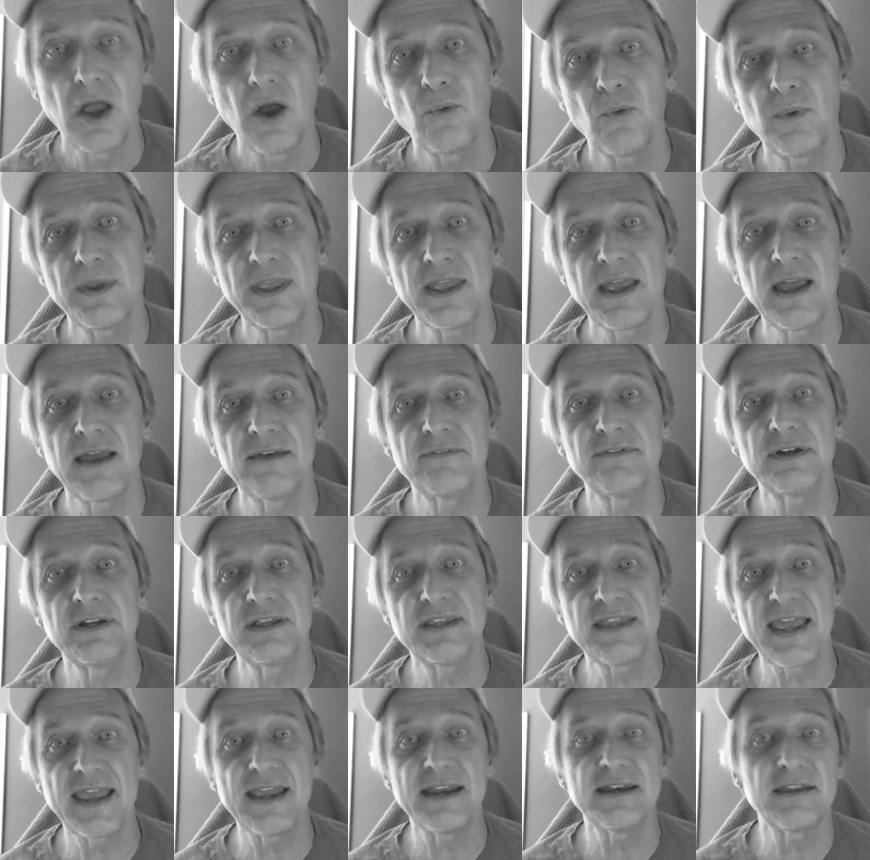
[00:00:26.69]
We haven't
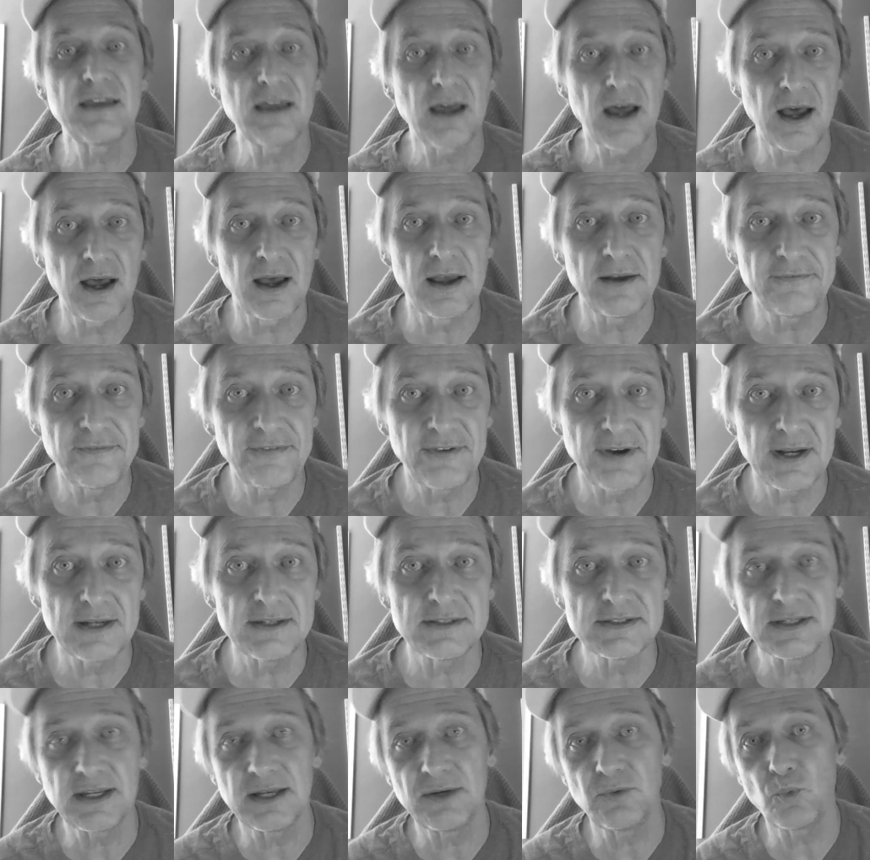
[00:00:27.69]
gained
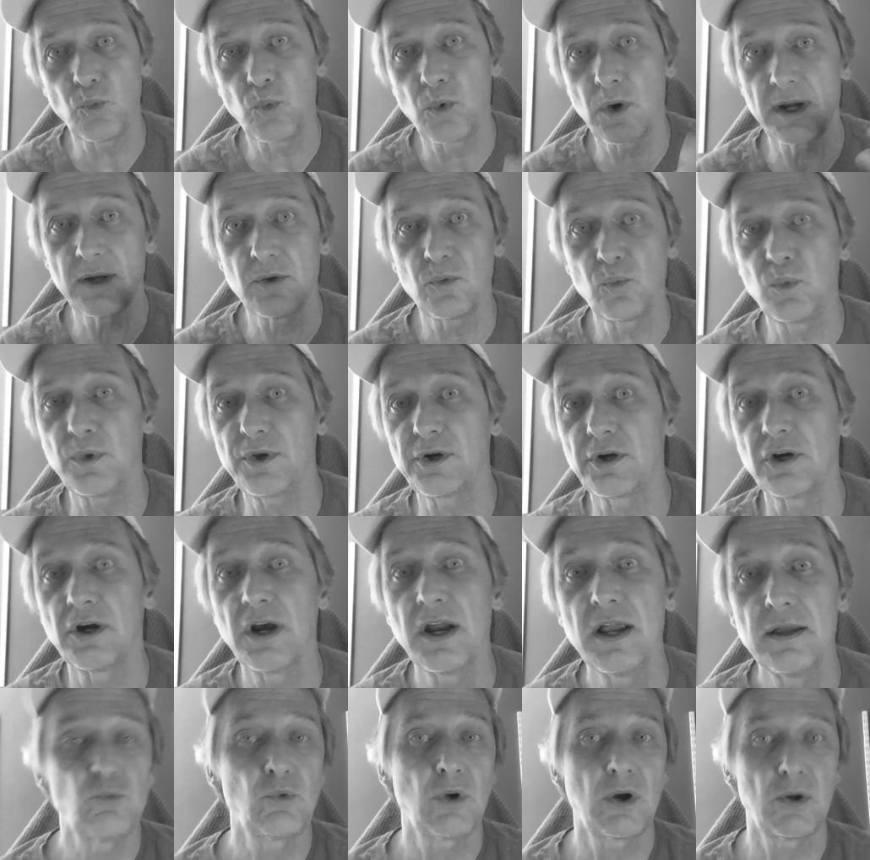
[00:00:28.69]
confidence in what we're
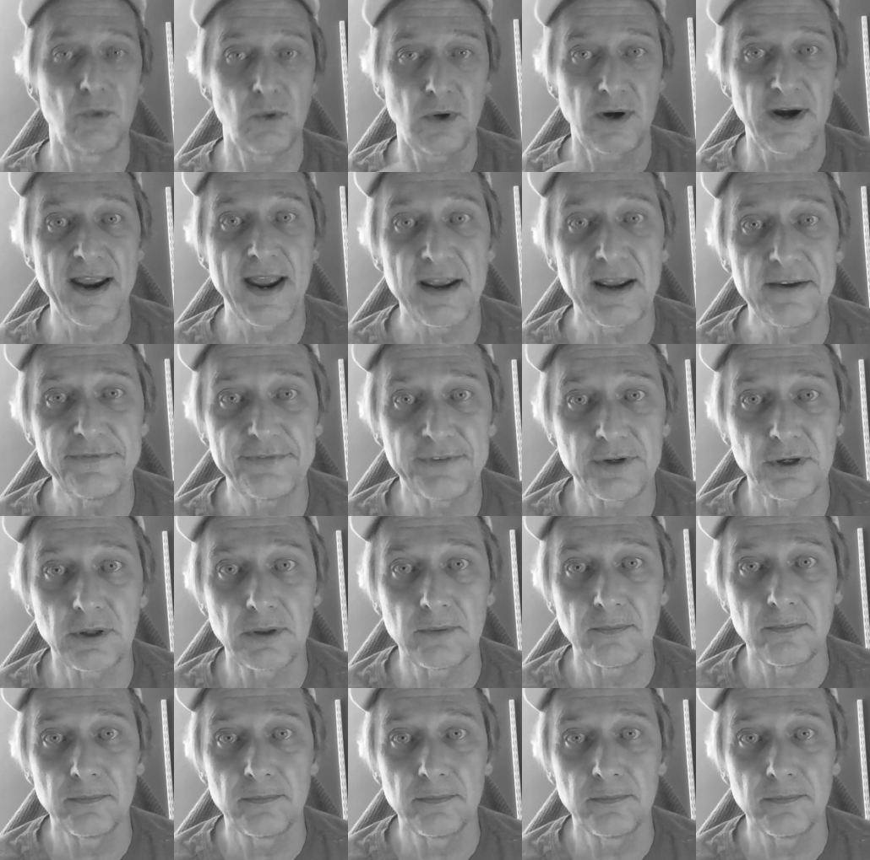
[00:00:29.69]
after.